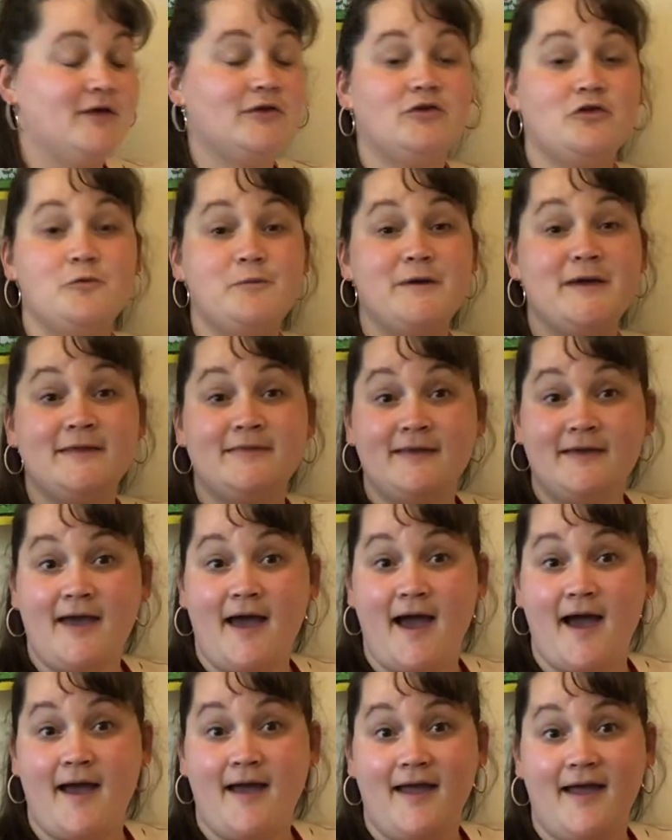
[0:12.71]
So Pete the
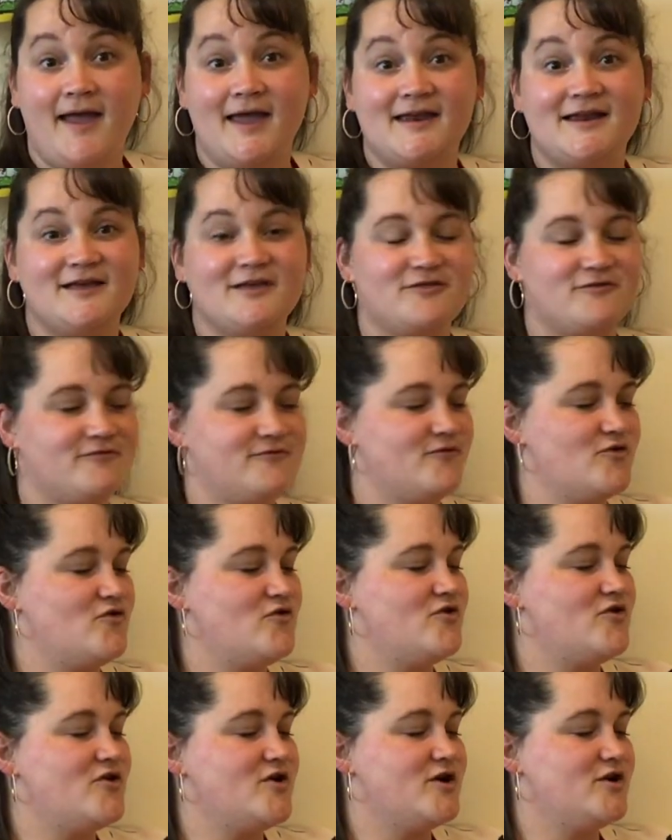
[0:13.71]
Cat and His
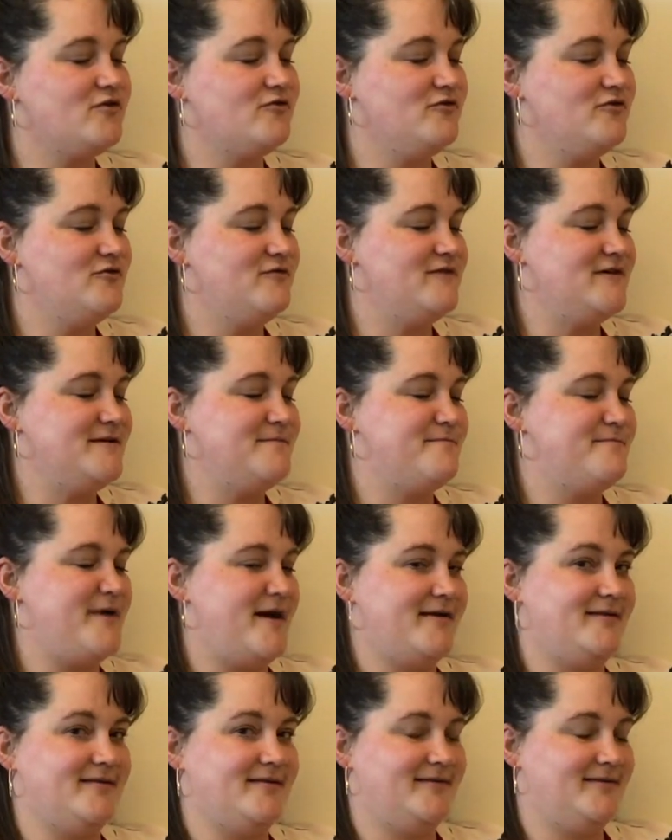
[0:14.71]
4 Groovy
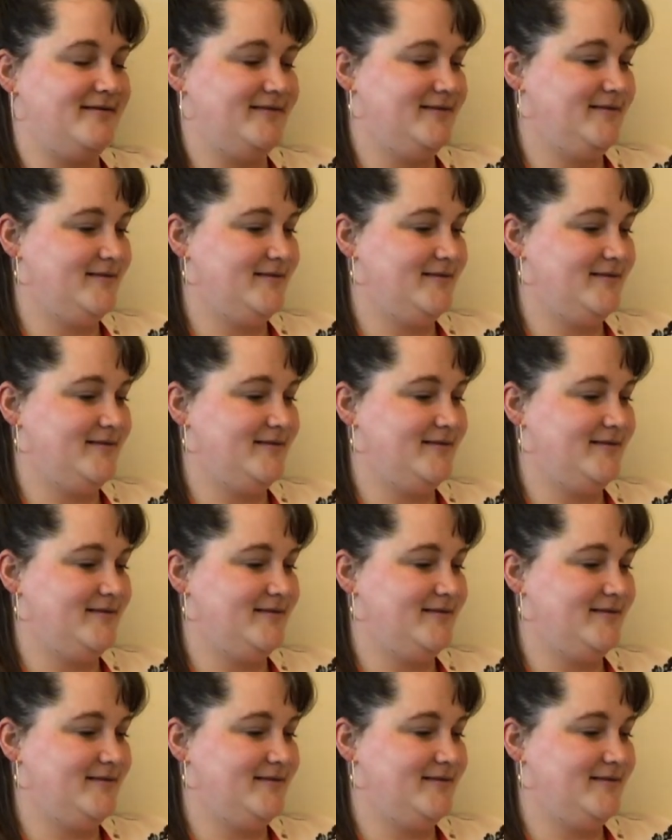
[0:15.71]
Buttons.